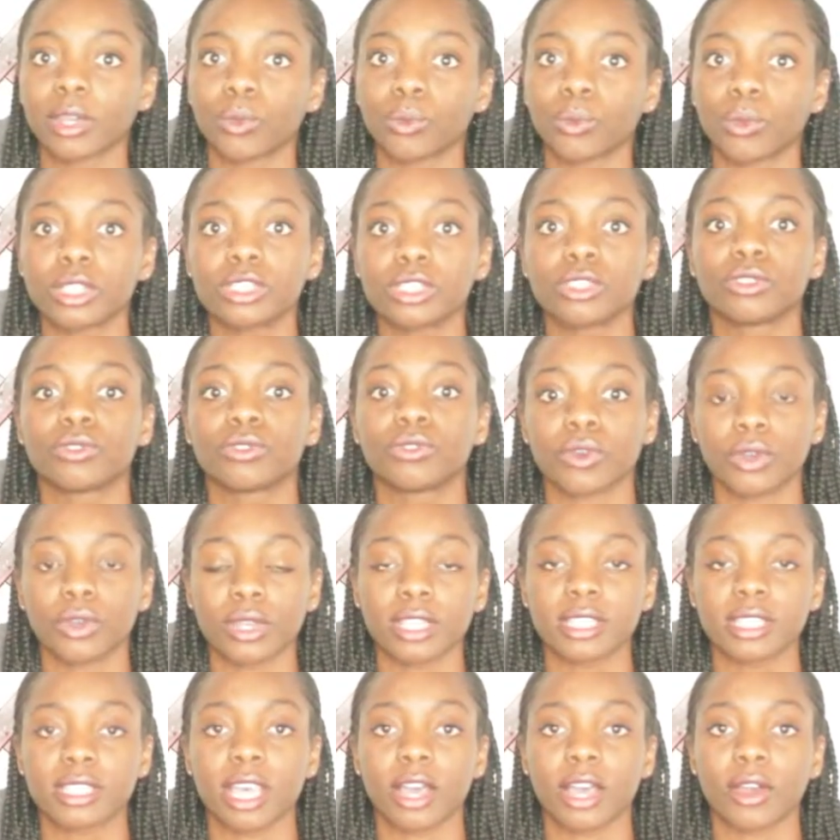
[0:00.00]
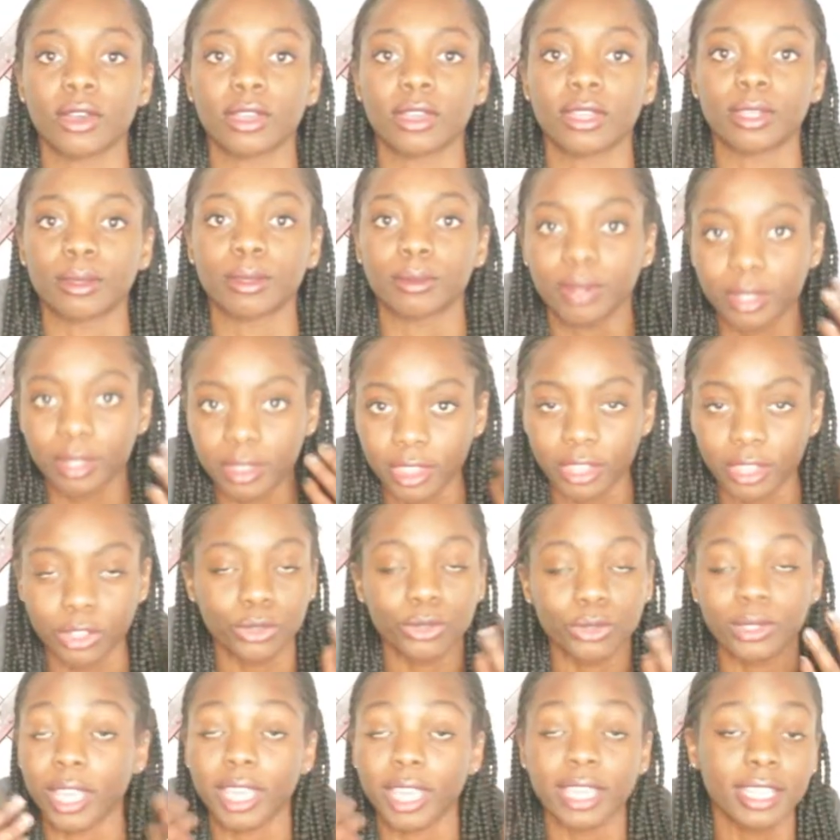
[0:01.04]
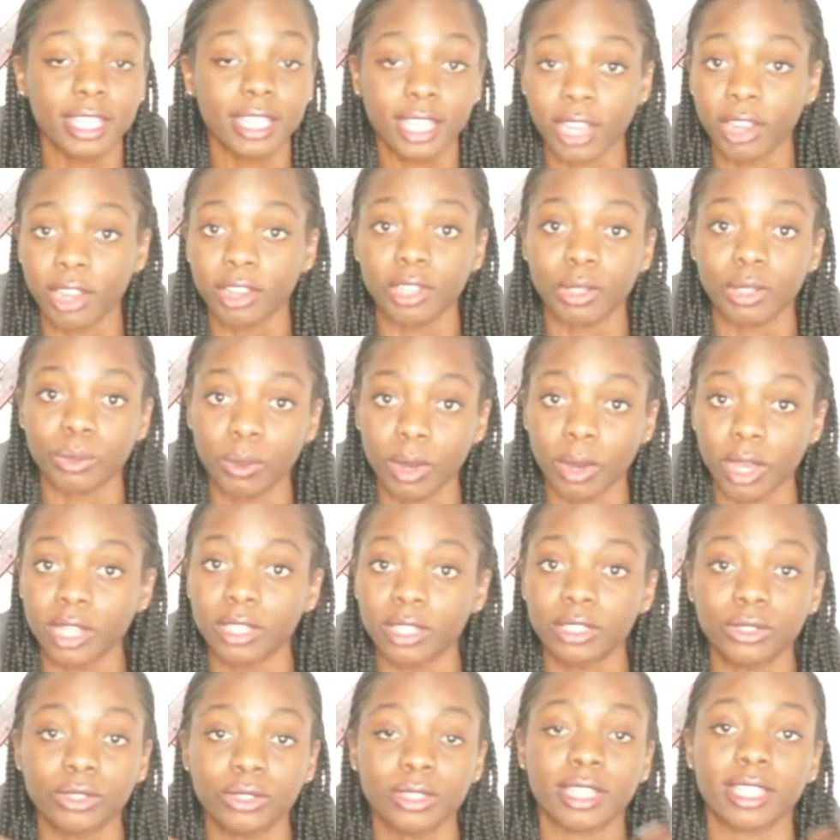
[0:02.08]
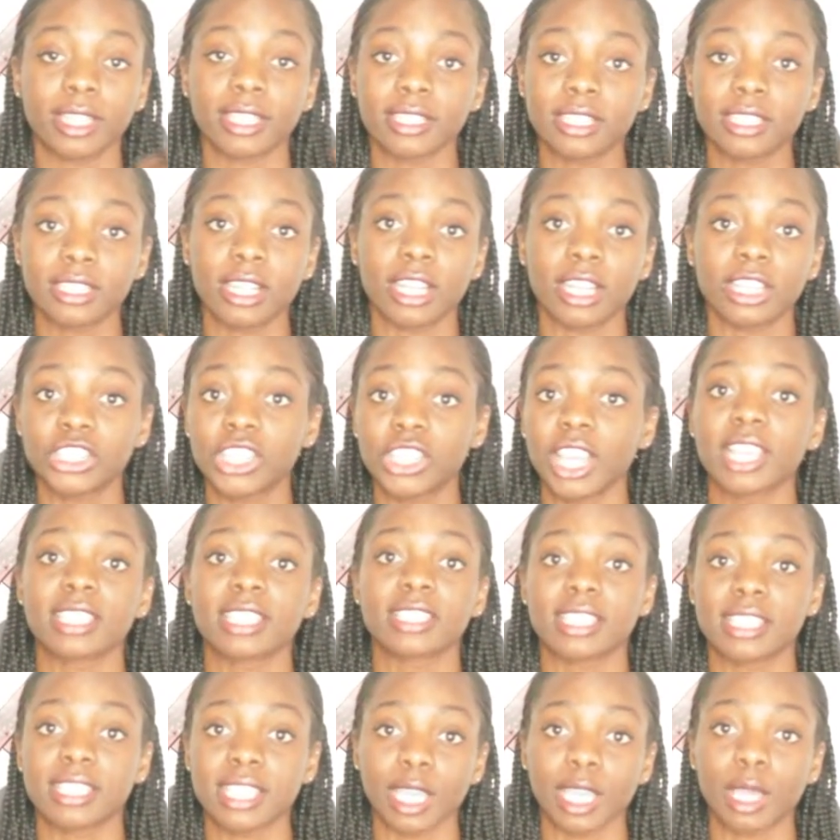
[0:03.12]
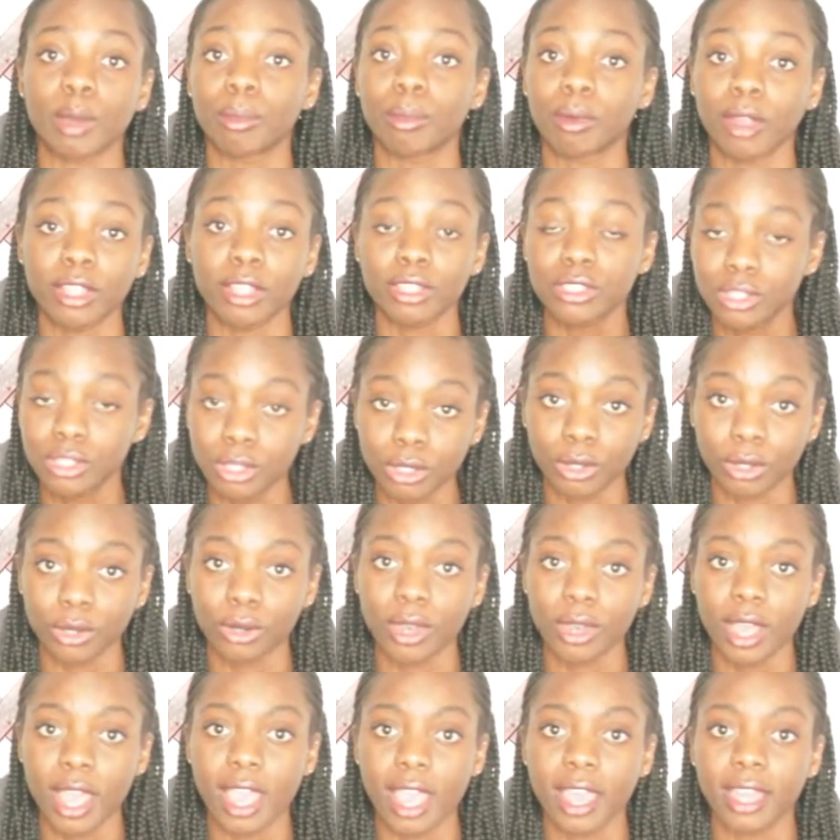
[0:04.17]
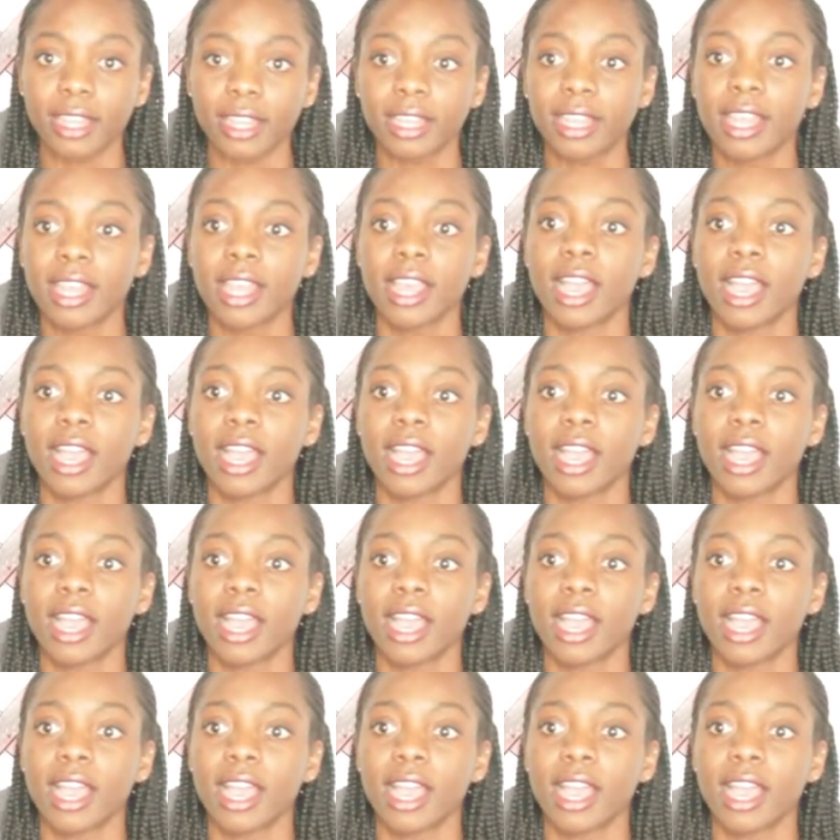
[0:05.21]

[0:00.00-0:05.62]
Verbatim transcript: Once you focus out, it, you gain clarity, one, you get a chance to take a breath, two, and